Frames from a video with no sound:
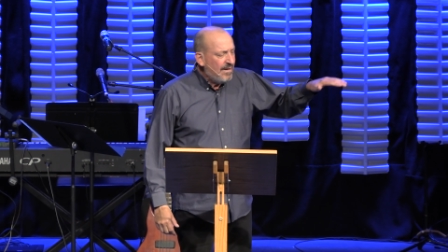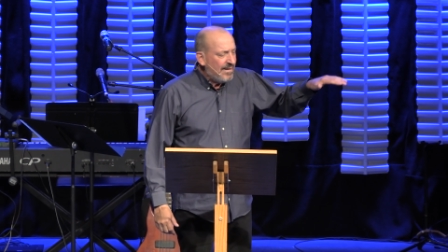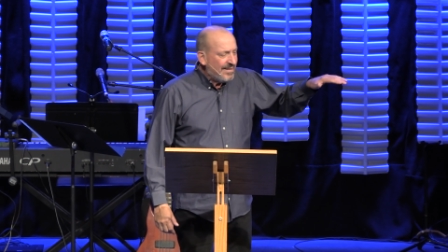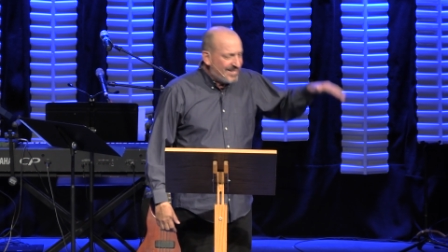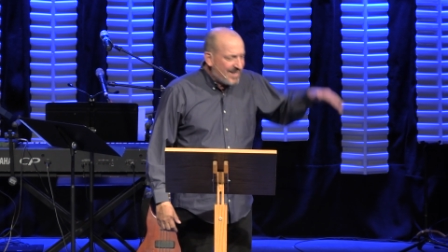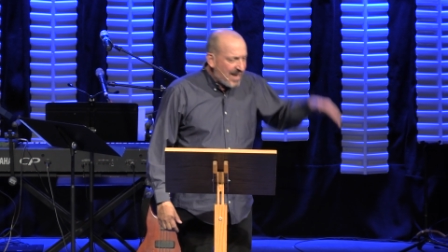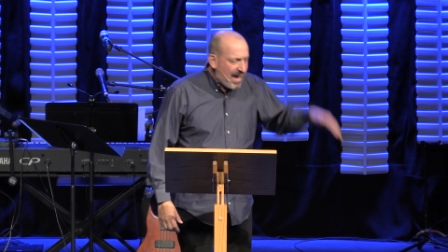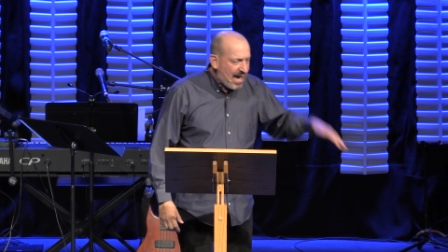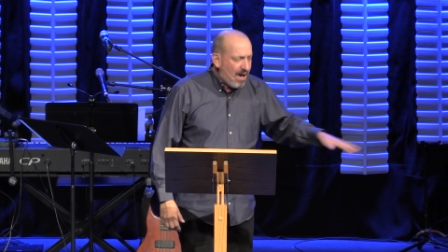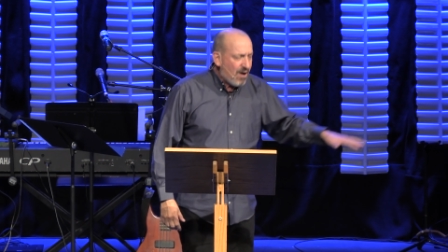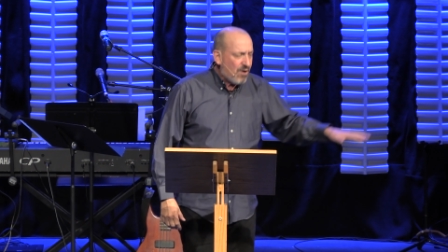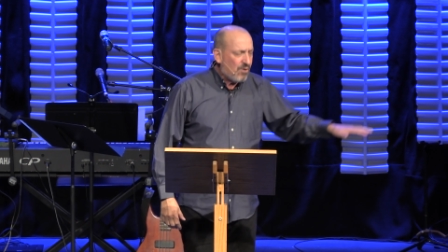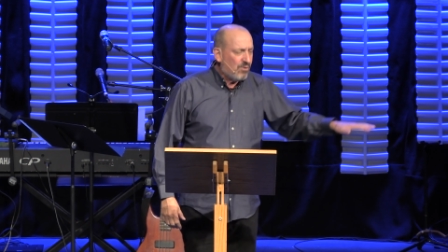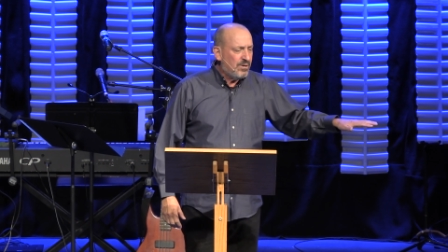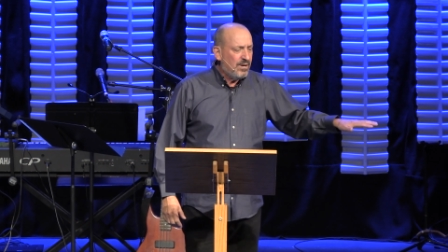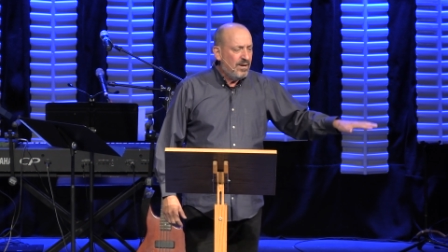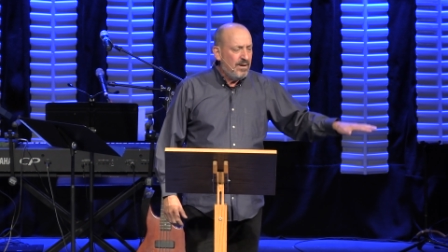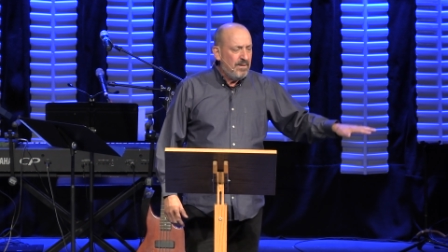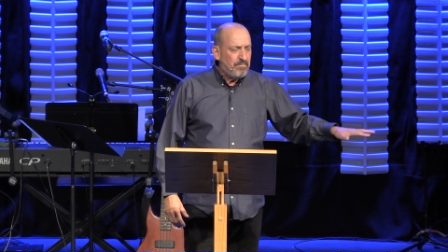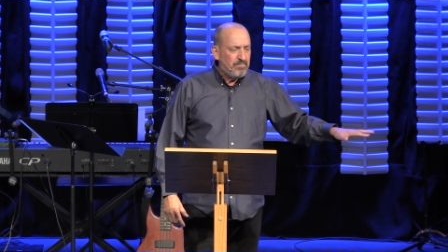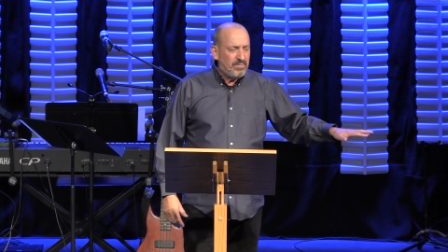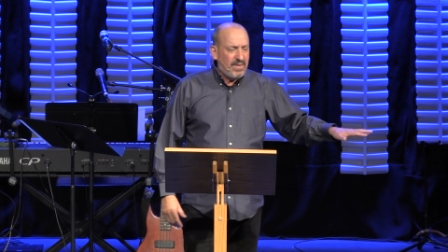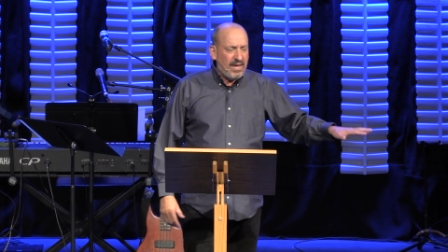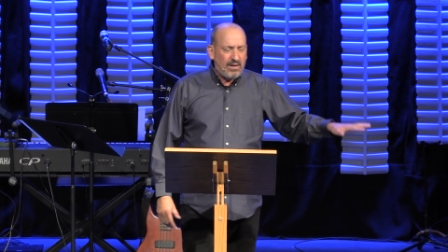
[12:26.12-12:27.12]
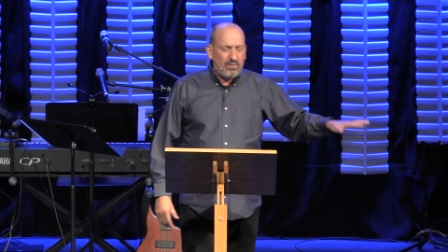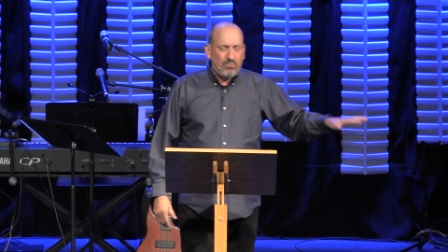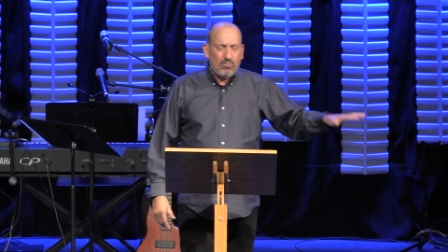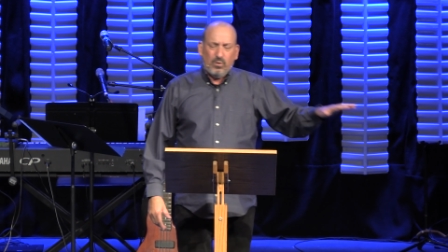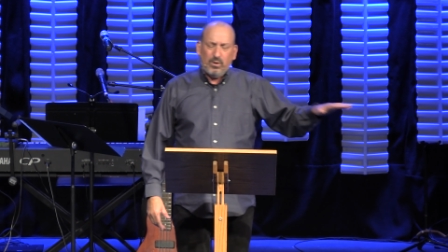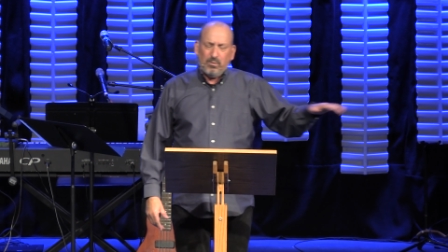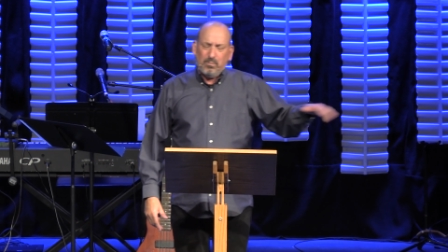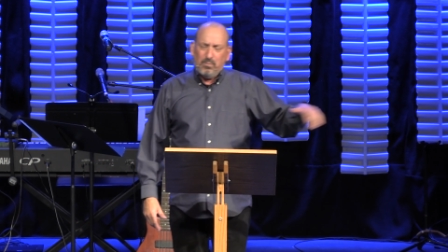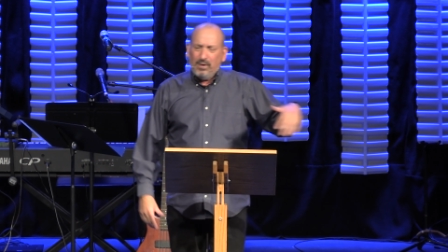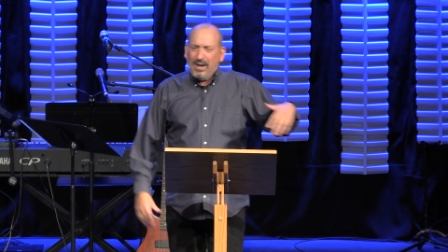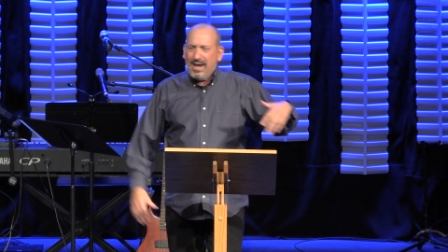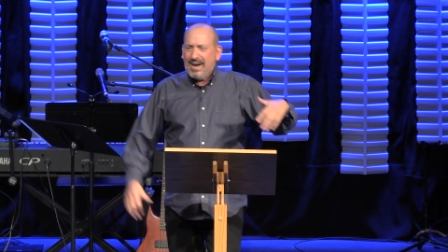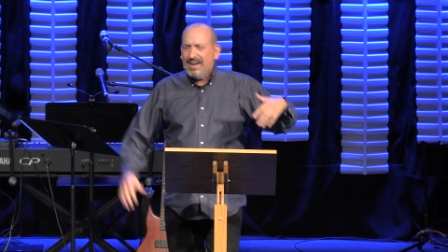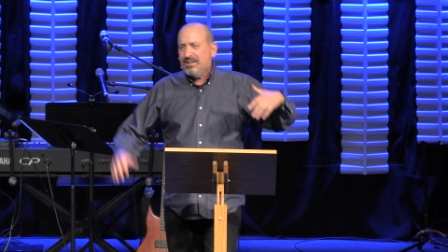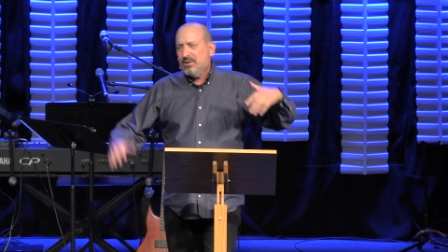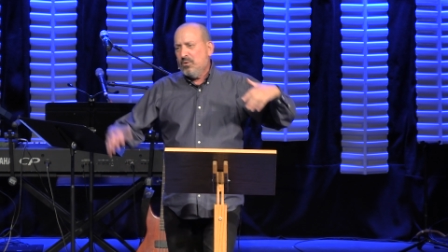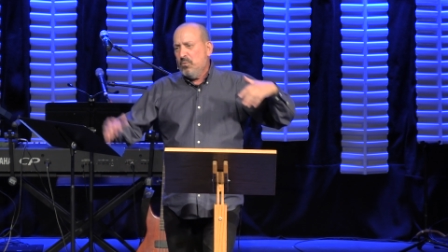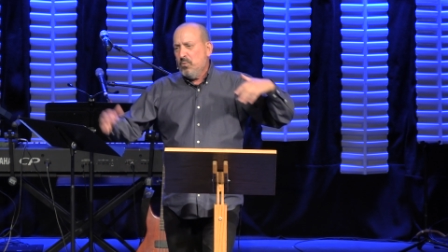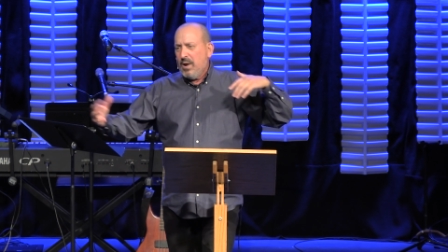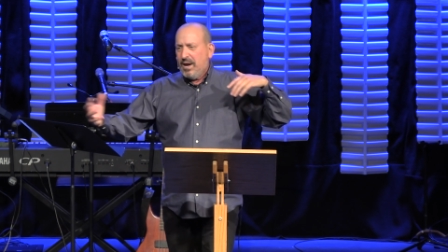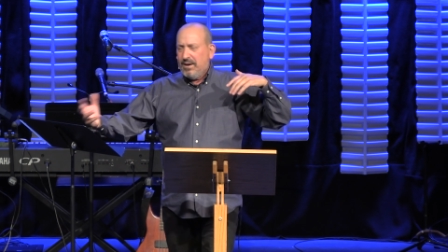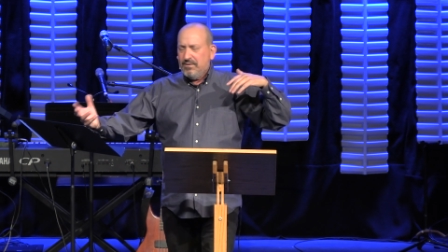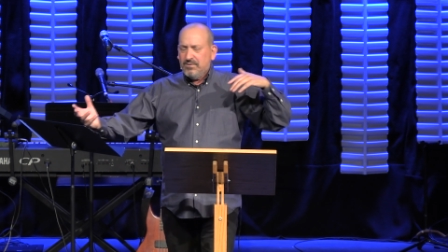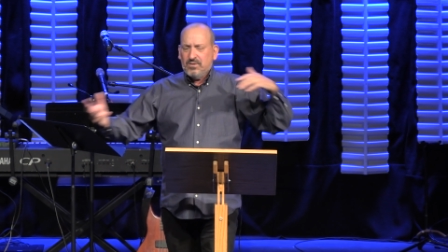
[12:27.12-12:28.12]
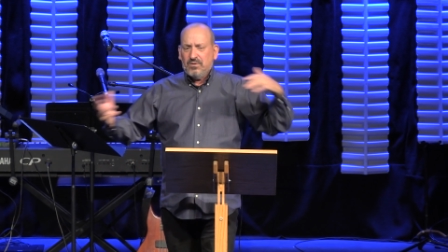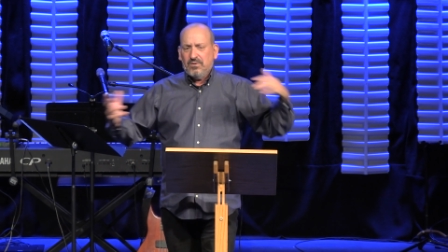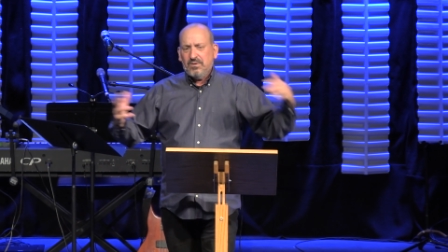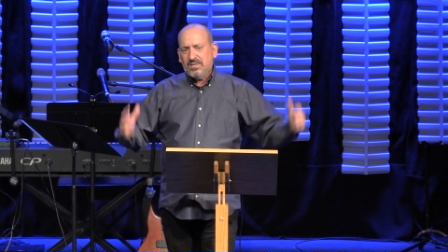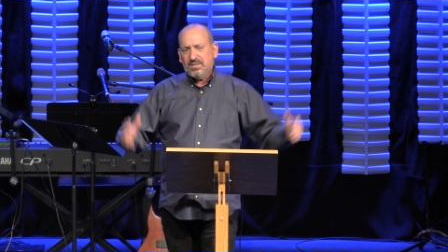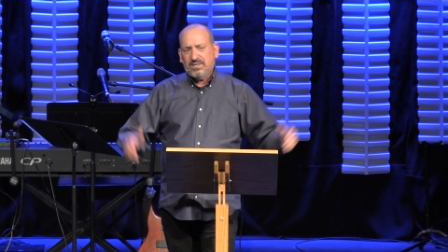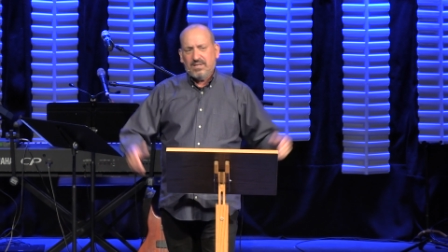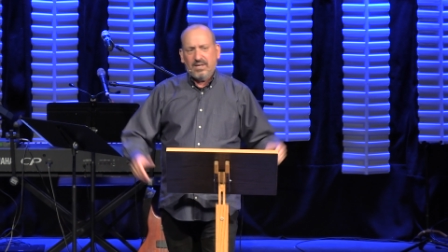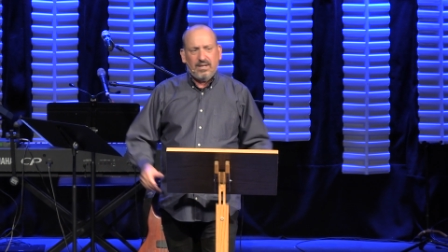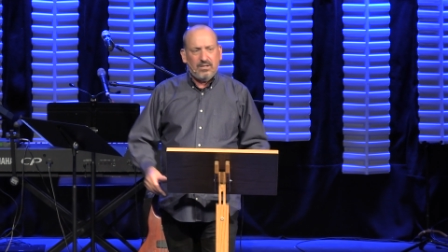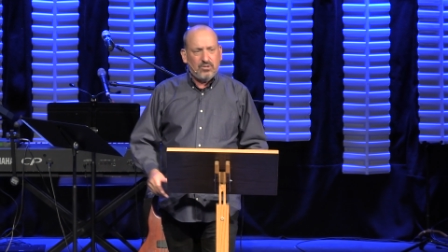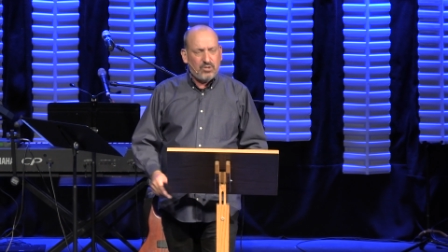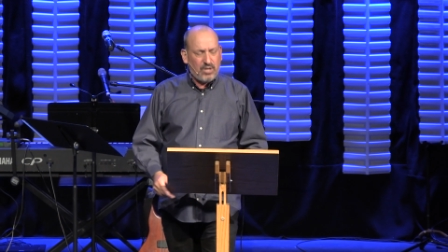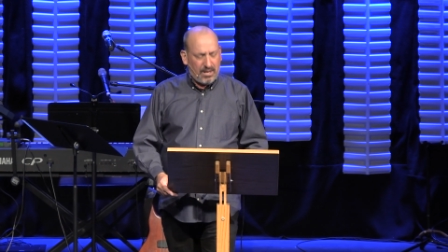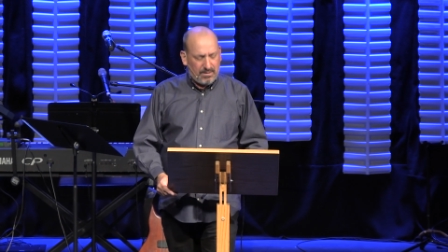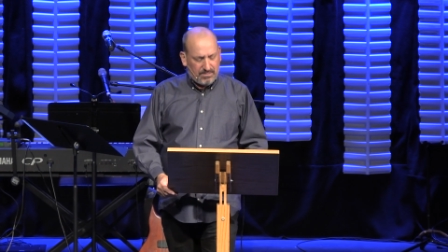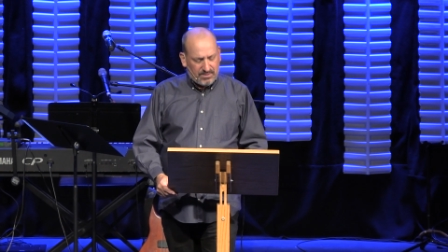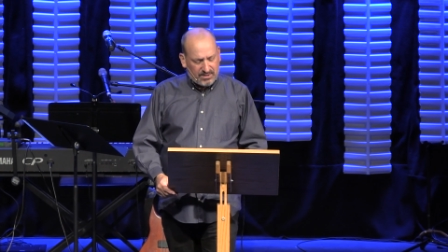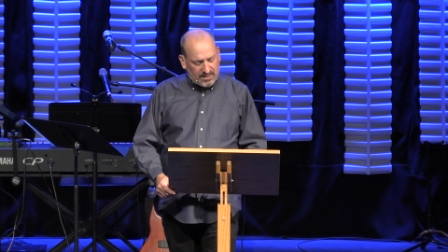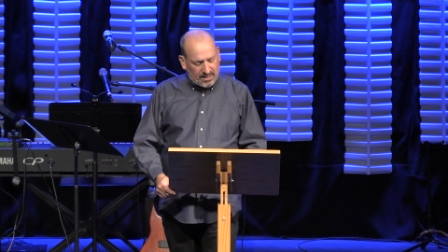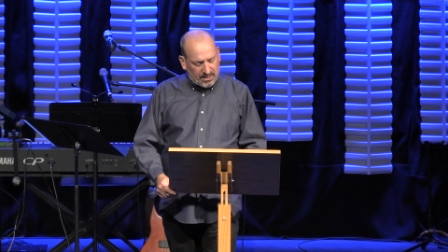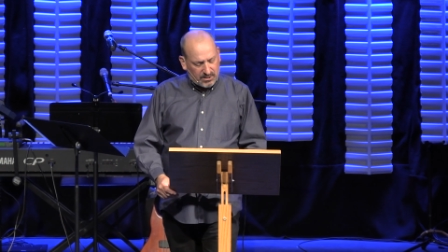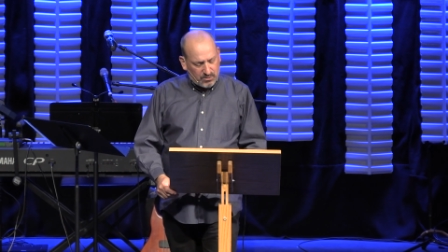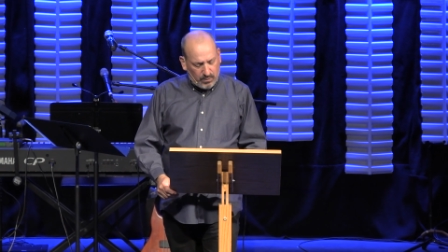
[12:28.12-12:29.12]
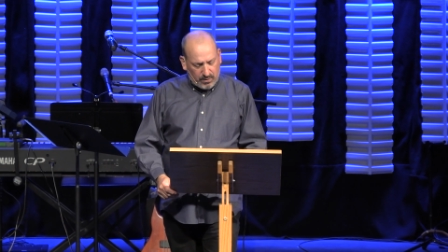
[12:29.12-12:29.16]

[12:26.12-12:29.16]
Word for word: doubt, then we're like the waves of the sea, James says.